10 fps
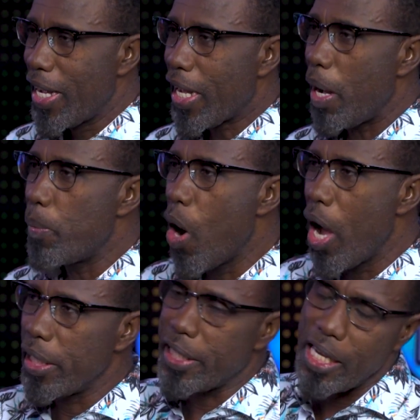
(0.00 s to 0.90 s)
Because
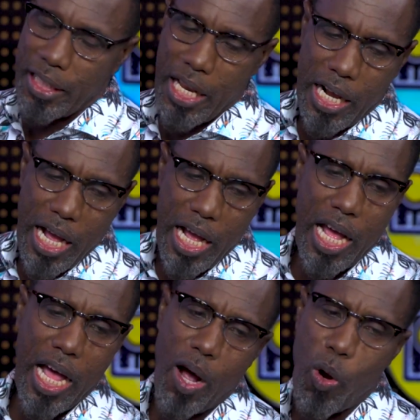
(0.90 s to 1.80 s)
boy, the catalog I
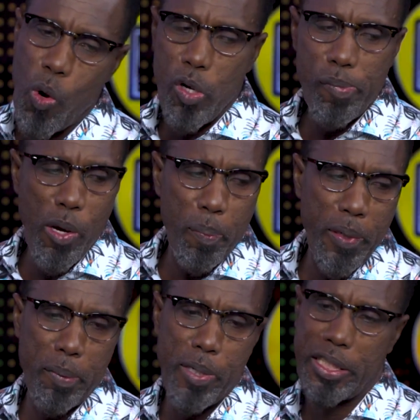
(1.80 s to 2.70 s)
hold me up
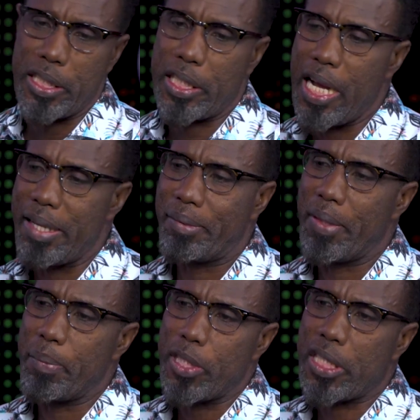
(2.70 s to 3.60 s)
in a birthday. Because
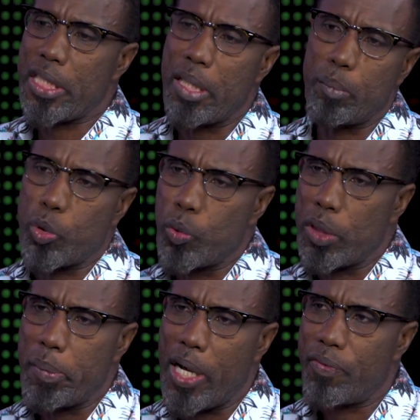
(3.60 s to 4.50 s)
let me sing them
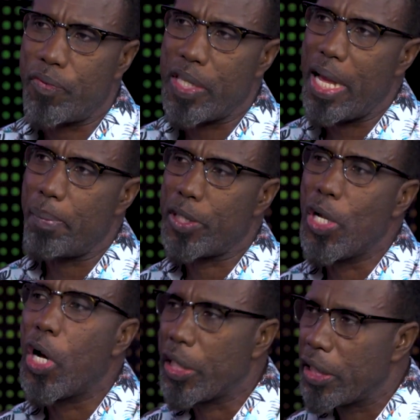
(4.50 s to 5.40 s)
tune and I feel like me
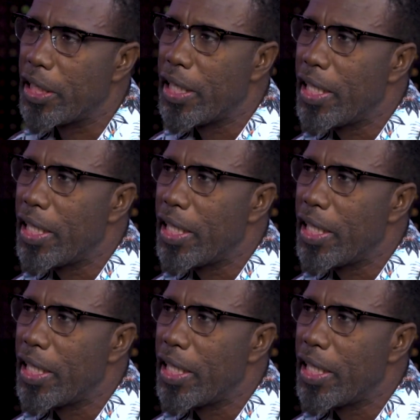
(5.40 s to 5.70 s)
done.